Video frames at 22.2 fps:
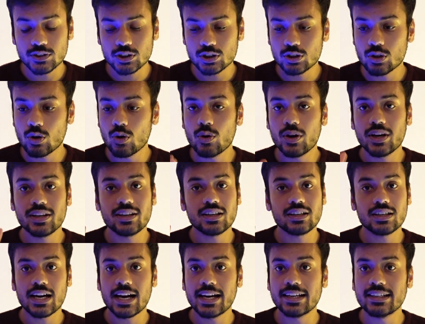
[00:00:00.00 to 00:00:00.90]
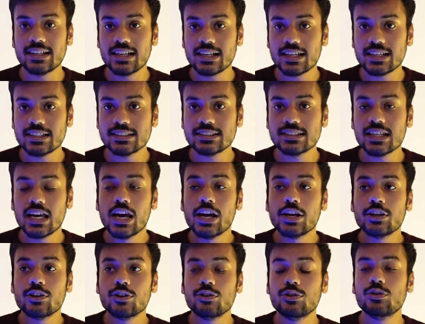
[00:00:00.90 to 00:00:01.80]
So in an ideal case,
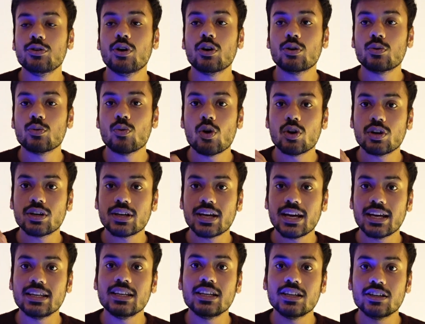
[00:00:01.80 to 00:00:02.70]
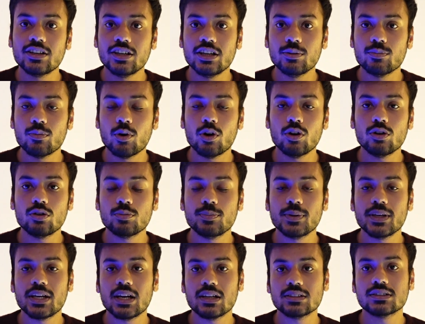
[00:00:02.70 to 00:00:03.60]
you do not want any green ball to
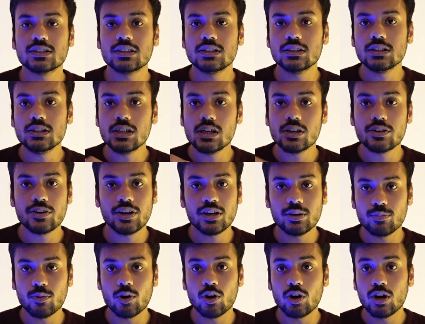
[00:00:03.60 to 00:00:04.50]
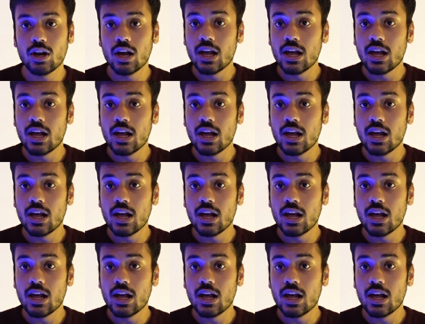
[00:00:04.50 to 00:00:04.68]
be considered a red ball.